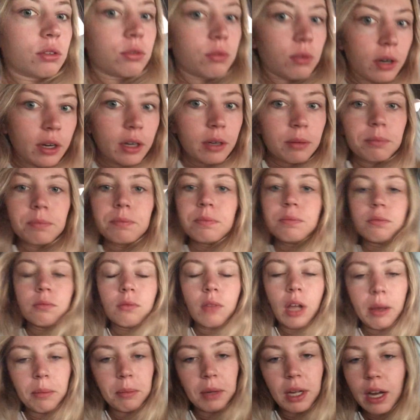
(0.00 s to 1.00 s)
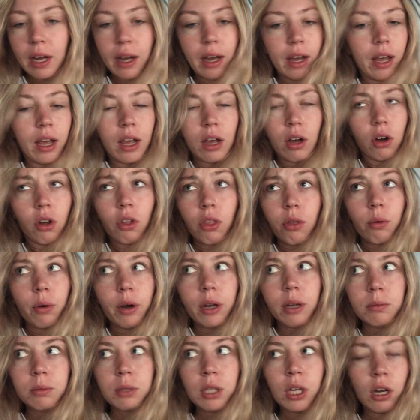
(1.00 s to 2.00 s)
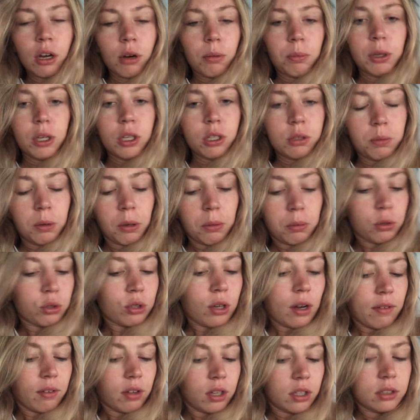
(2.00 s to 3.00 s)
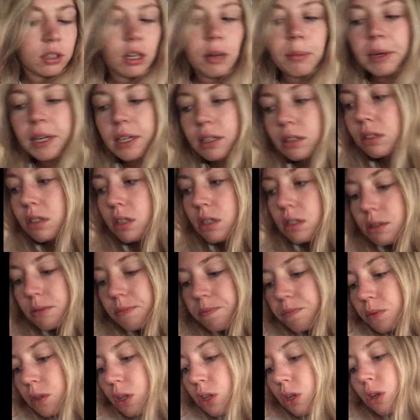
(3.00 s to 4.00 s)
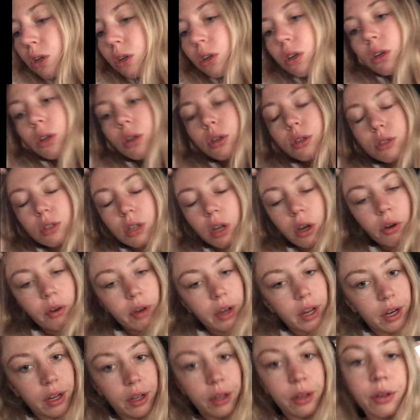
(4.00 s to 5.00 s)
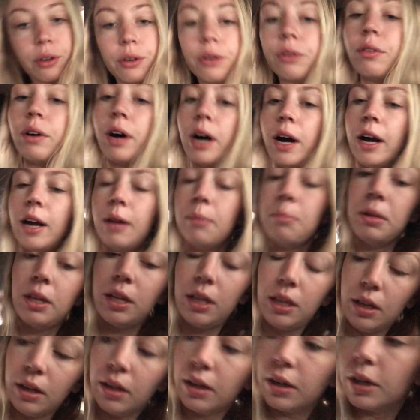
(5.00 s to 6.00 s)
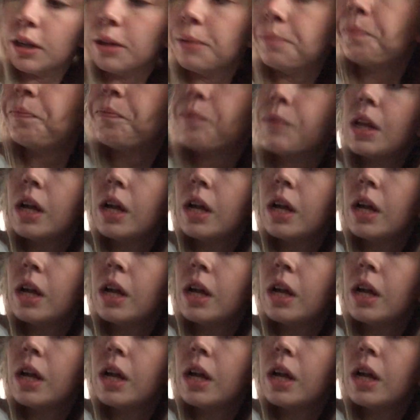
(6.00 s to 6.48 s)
this ramp. I mean, I hate all the ramps here because people drive like dumbasses. So, anywho, I'm here